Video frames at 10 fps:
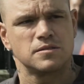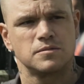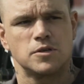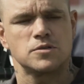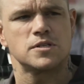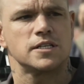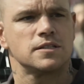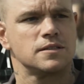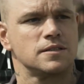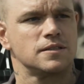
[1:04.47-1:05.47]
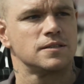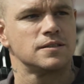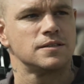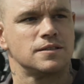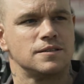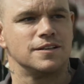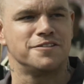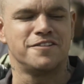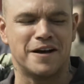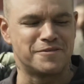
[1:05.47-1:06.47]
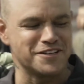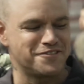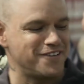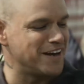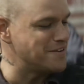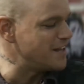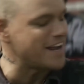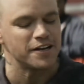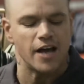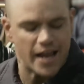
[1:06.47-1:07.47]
day, Max goes to work and the police scan him.